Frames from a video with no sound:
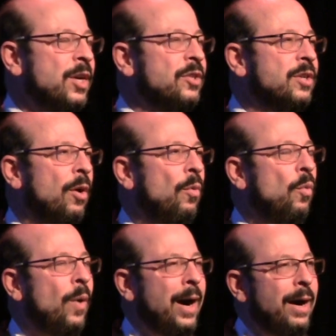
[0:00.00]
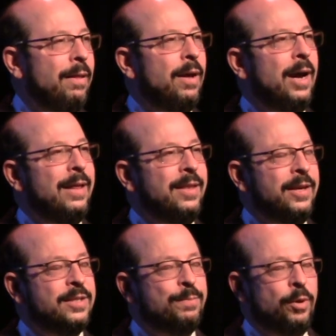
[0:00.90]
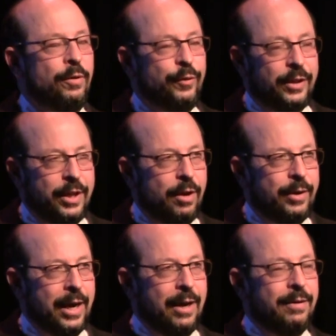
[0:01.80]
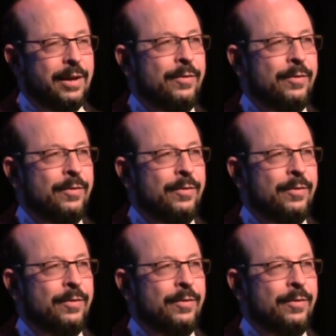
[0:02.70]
So while I think it's perfectly okay,